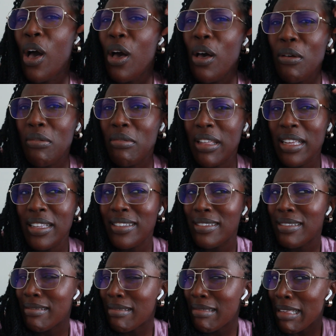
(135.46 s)
oh,
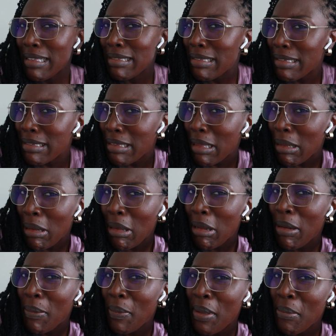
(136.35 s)
this is a
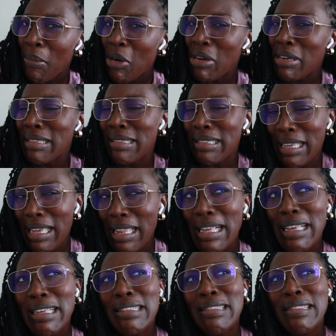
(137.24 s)
little bit more
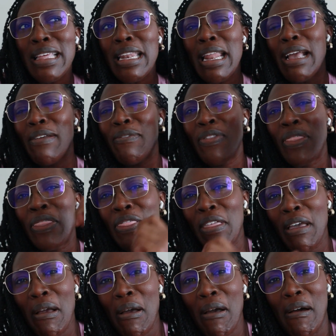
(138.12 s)
tedious than I
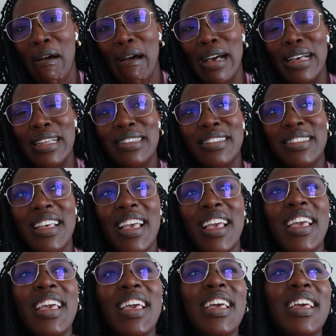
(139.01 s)
thought.
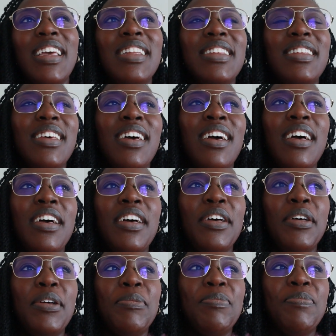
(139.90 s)

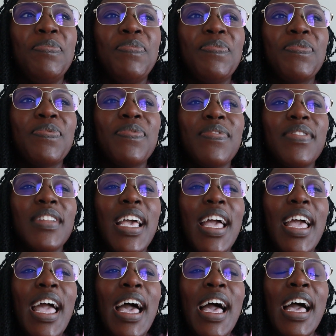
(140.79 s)
And
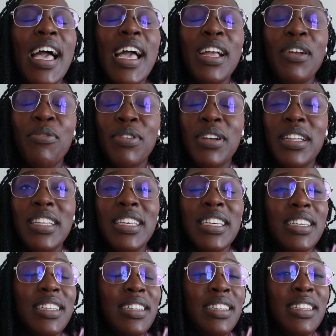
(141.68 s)
I
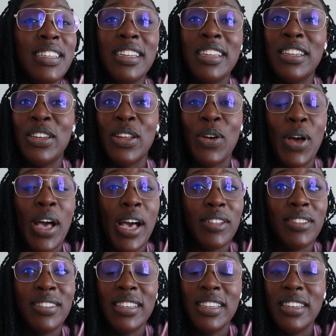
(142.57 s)
really didn't know
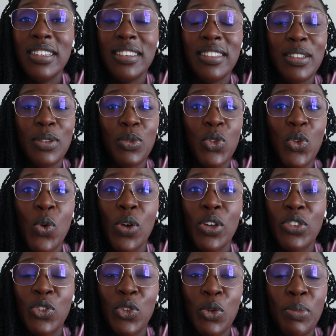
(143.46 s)
how tedious it was
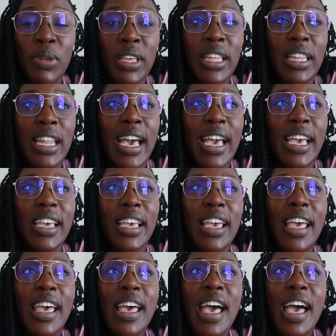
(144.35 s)
going to be.
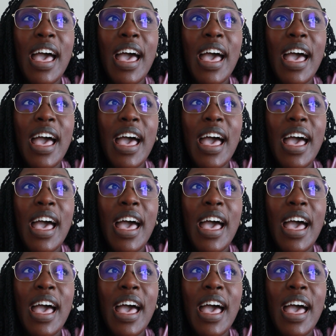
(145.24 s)
Like,